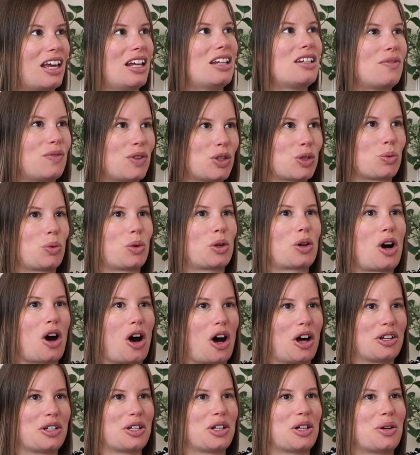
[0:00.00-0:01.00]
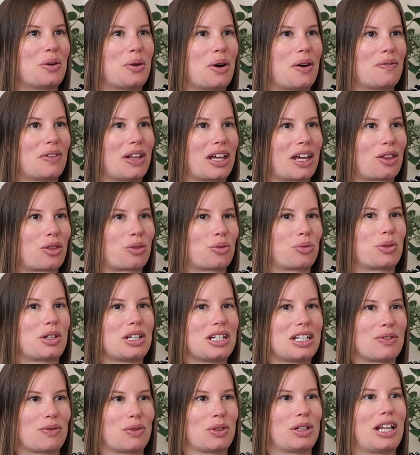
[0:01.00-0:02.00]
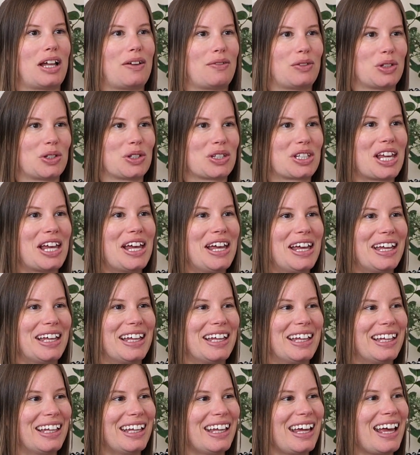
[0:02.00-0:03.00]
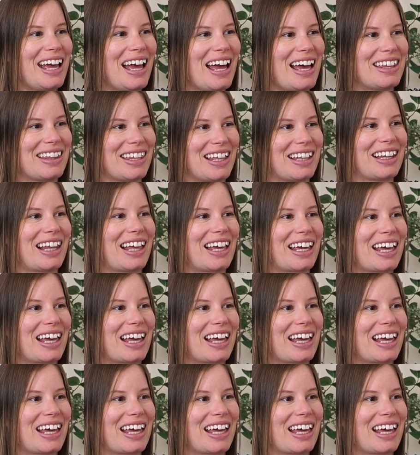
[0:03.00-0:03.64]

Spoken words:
individual condo of like 3 different levels? And then like